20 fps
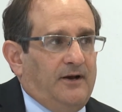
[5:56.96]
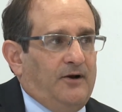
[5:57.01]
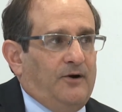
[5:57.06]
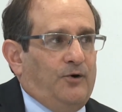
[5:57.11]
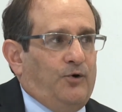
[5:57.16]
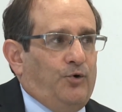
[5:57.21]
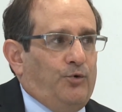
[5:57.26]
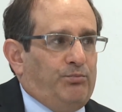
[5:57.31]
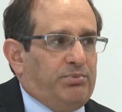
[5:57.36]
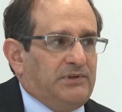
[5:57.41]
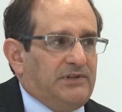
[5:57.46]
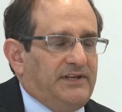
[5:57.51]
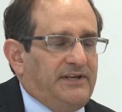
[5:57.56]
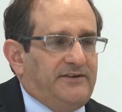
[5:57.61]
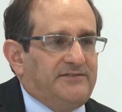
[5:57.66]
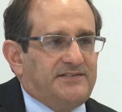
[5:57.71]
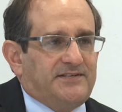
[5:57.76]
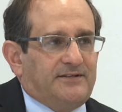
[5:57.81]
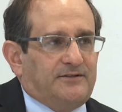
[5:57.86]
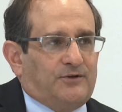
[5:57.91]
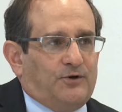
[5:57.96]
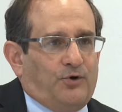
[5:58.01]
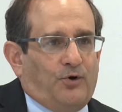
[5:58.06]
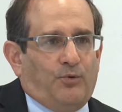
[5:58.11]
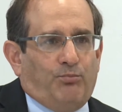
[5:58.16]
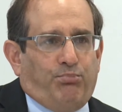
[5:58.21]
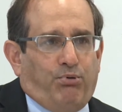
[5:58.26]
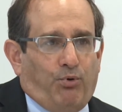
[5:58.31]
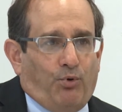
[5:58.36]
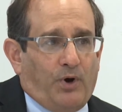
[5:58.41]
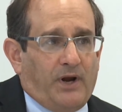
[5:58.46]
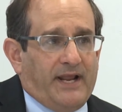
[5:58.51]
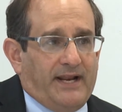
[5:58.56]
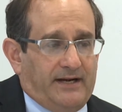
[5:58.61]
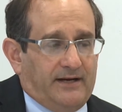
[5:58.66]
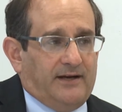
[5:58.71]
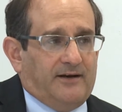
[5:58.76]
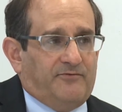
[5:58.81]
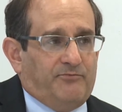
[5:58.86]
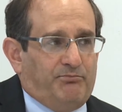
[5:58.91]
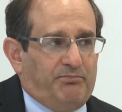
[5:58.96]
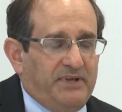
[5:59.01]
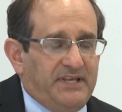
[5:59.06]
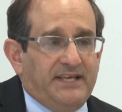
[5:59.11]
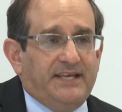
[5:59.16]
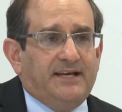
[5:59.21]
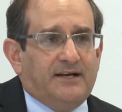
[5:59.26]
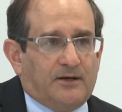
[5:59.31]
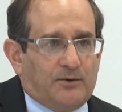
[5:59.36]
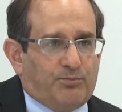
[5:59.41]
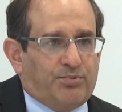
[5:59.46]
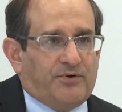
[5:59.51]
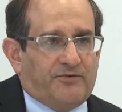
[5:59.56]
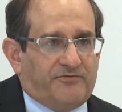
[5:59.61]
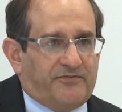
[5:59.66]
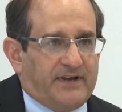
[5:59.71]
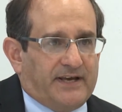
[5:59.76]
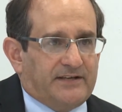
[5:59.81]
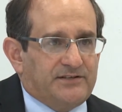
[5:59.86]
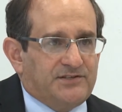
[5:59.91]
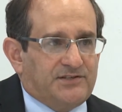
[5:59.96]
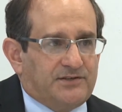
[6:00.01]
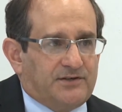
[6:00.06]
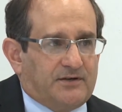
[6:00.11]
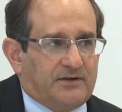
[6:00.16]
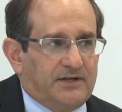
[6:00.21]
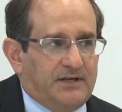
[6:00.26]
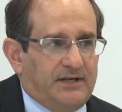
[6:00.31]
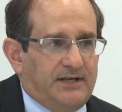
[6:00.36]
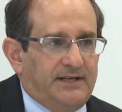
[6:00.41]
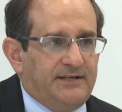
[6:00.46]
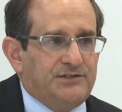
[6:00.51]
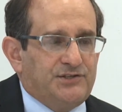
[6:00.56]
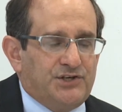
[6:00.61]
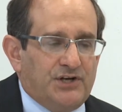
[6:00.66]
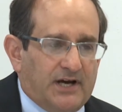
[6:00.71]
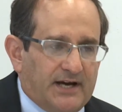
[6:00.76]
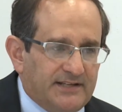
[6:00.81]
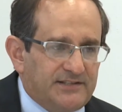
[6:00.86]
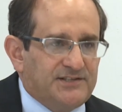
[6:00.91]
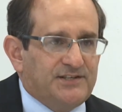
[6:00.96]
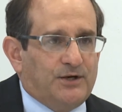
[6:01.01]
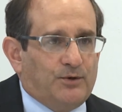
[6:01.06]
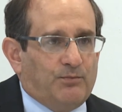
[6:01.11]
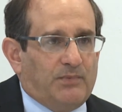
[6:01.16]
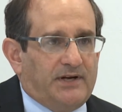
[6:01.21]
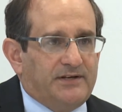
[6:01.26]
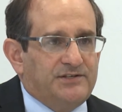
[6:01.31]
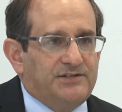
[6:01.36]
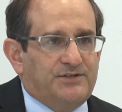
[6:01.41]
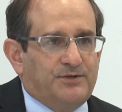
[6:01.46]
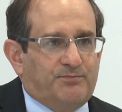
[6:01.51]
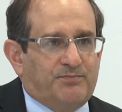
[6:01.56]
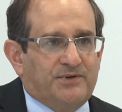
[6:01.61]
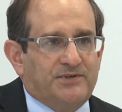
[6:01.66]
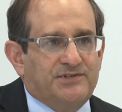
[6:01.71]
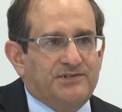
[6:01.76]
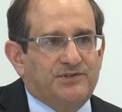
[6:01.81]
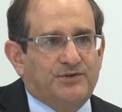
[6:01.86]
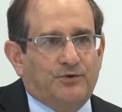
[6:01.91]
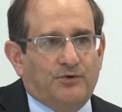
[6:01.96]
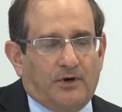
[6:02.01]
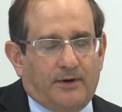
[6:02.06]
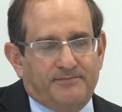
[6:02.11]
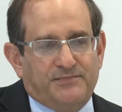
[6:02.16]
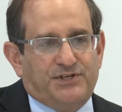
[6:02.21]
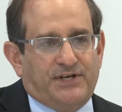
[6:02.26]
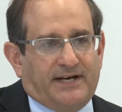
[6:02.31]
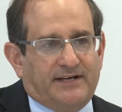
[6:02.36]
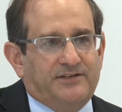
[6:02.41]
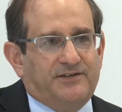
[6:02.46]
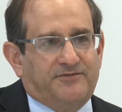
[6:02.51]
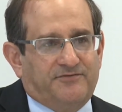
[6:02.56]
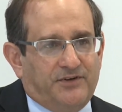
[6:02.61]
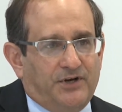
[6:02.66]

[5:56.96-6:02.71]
who believes that the whole point of being a professor is not so much to pursue objective